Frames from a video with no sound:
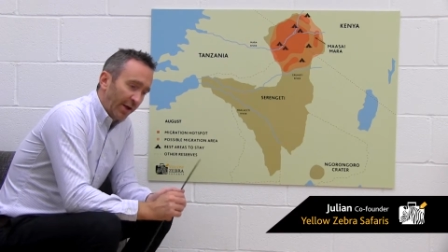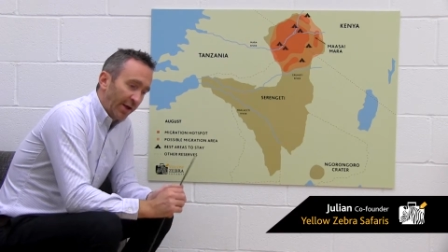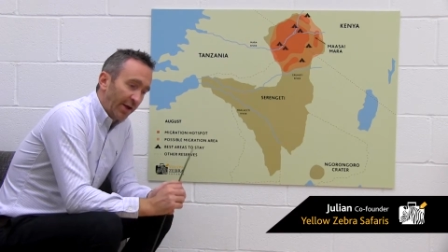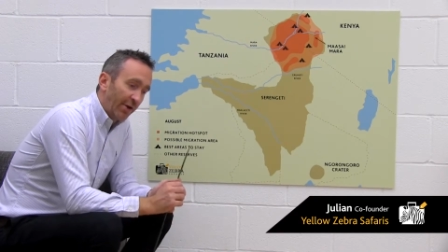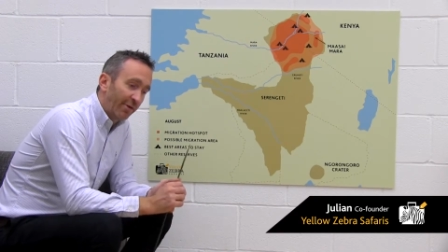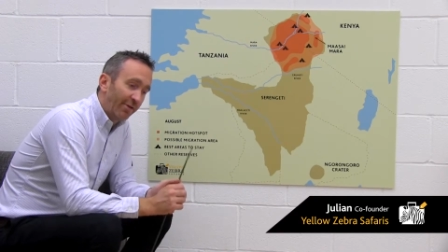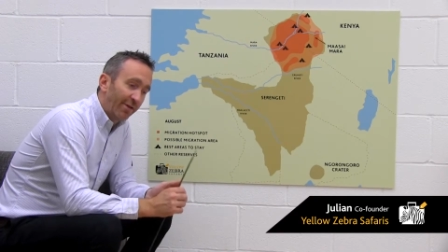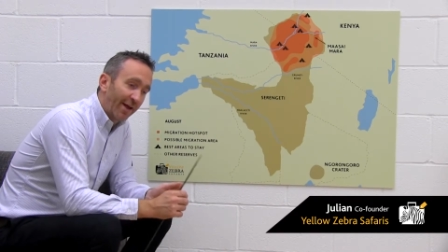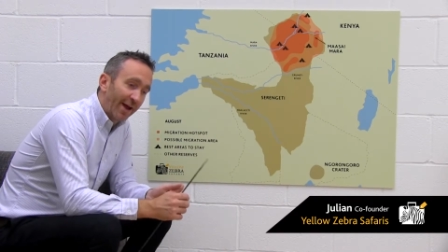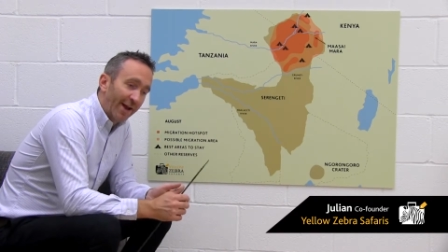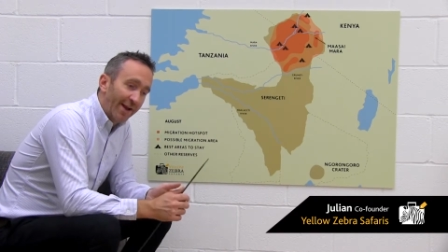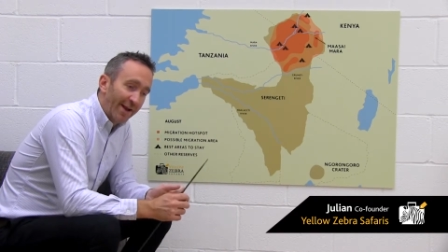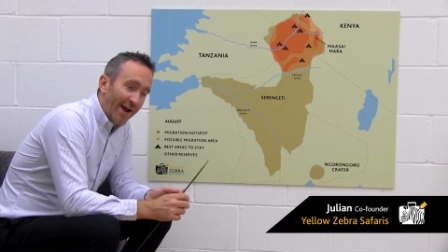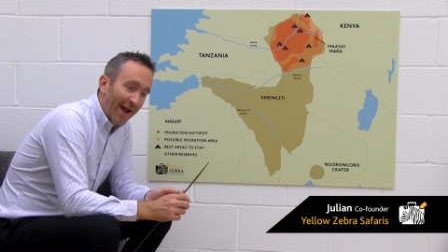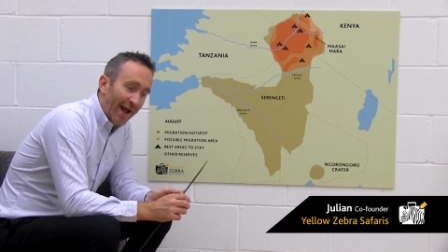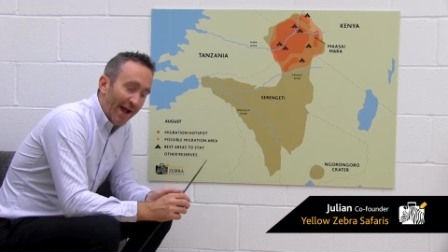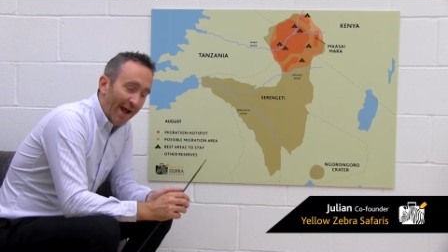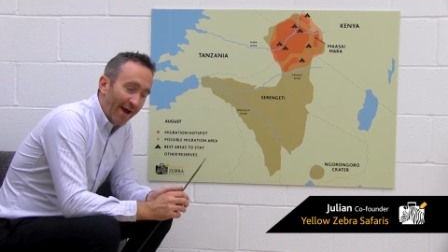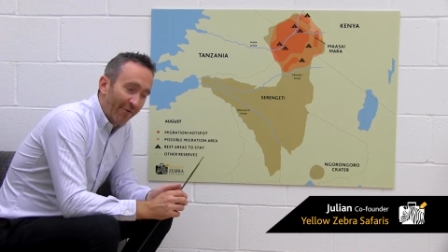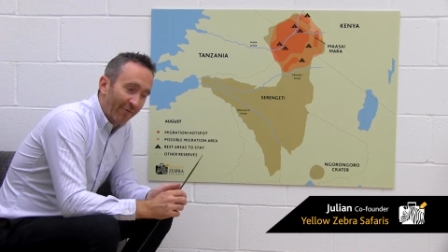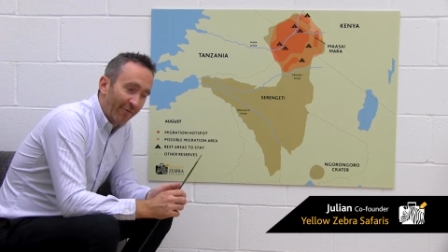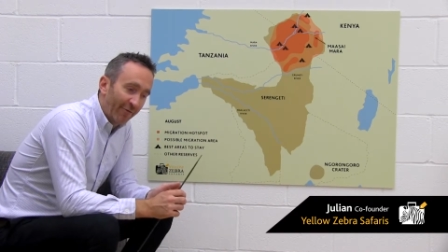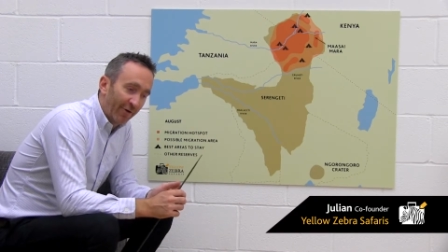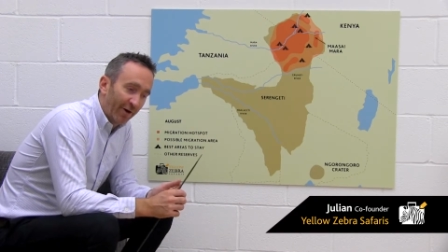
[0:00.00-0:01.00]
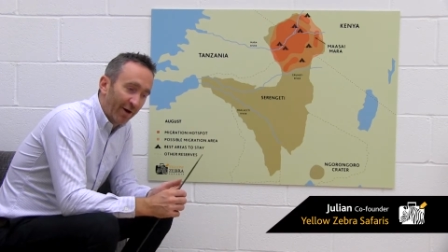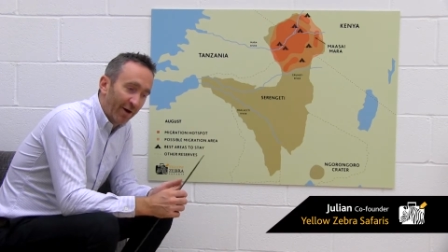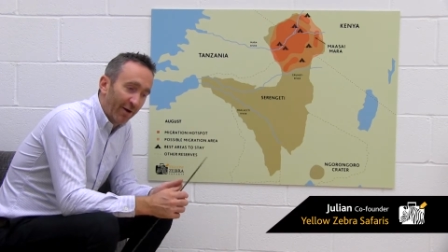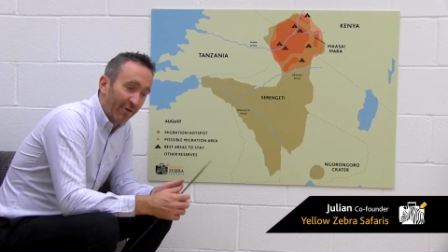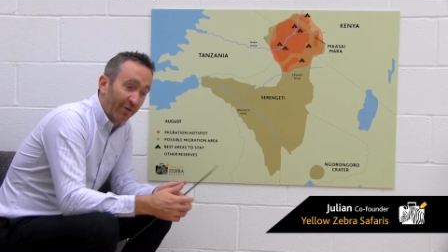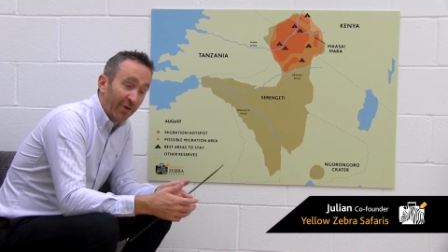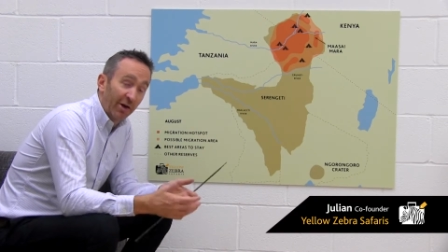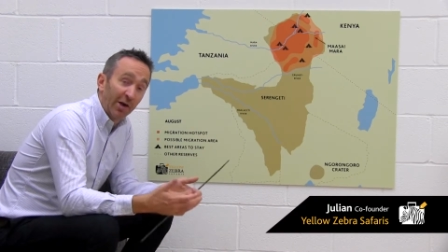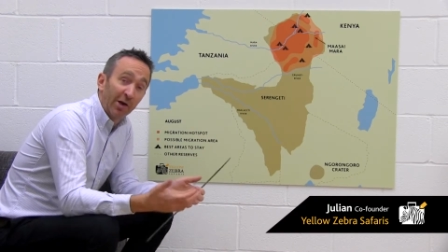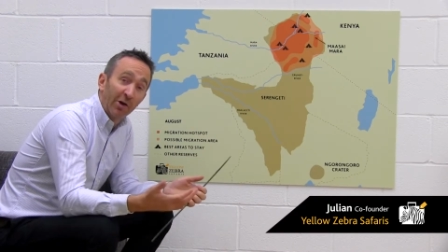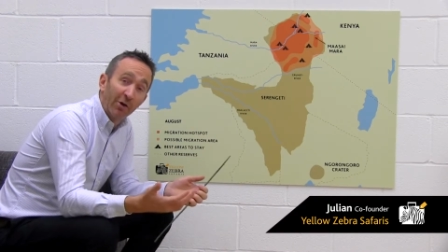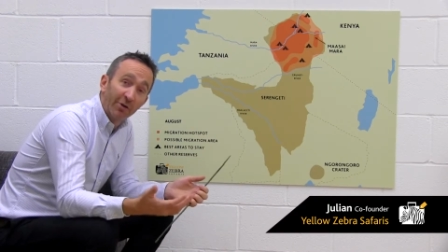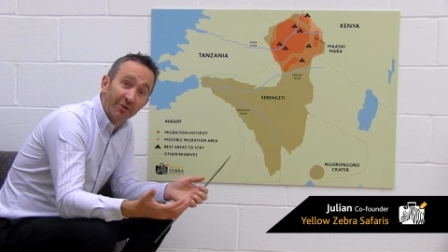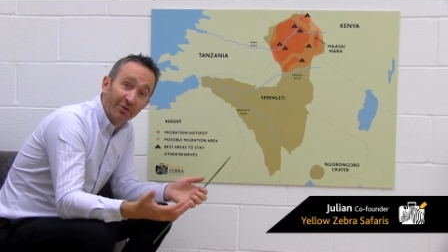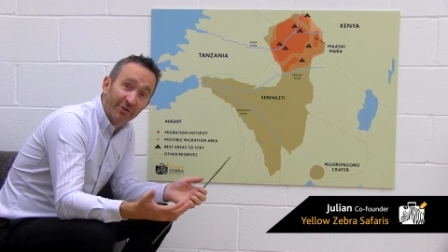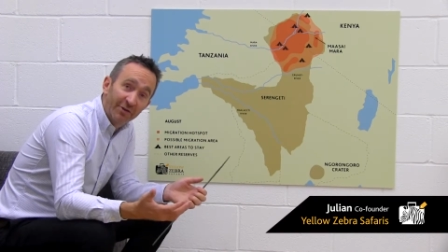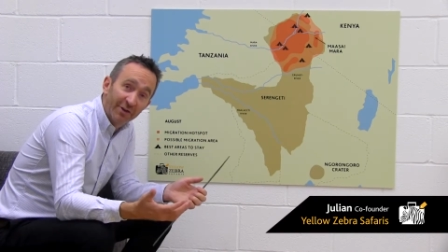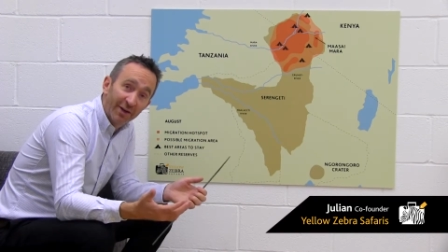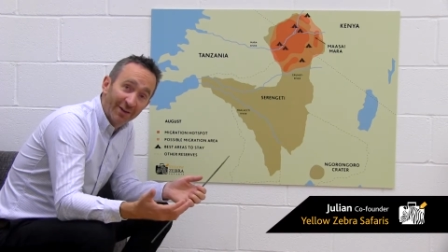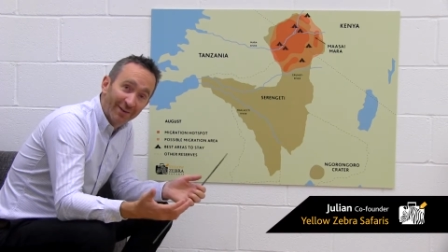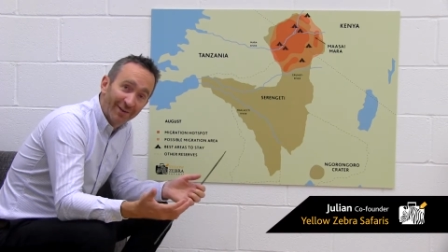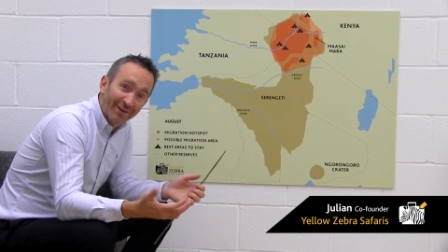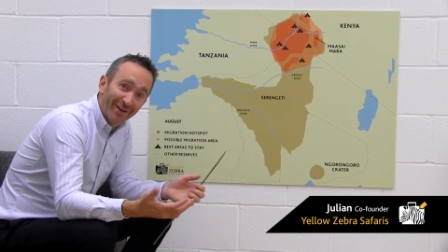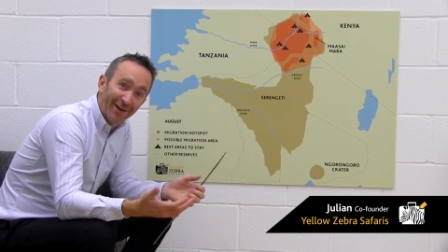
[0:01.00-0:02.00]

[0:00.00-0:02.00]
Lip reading: You then have the lodges,